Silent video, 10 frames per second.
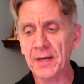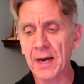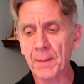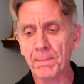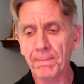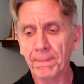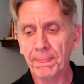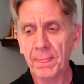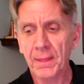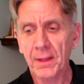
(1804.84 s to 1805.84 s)

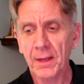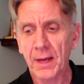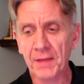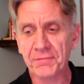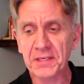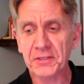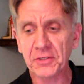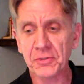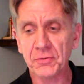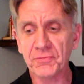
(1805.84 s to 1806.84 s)
I think
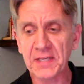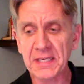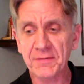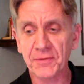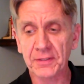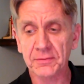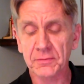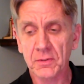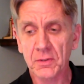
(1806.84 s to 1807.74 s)
you've made